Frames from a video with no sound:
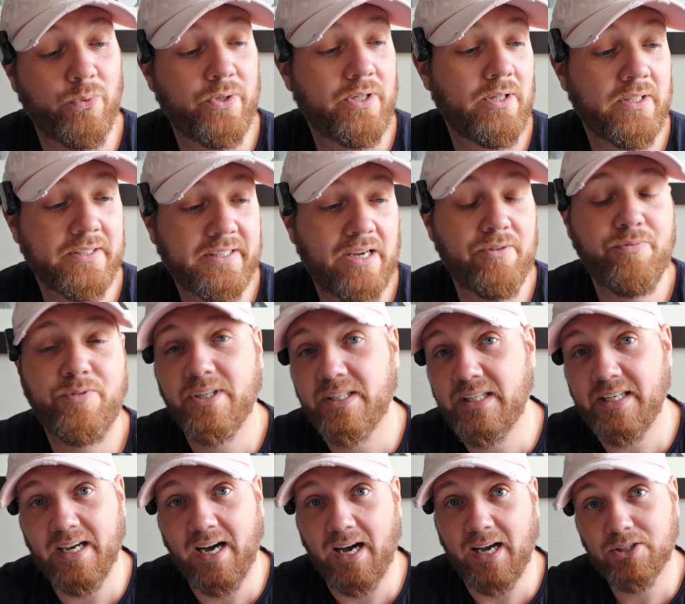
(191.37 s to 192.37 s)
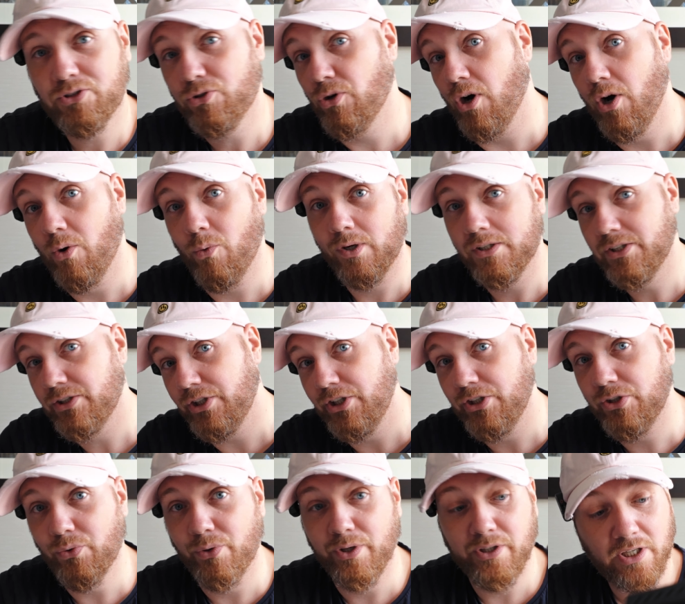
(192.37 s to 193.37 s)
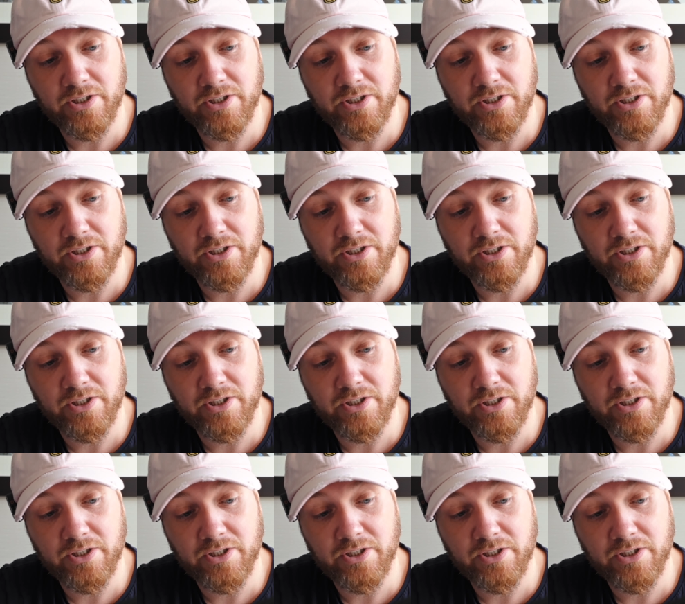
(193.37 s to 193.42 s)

will definitely ask, oh, what is he doing?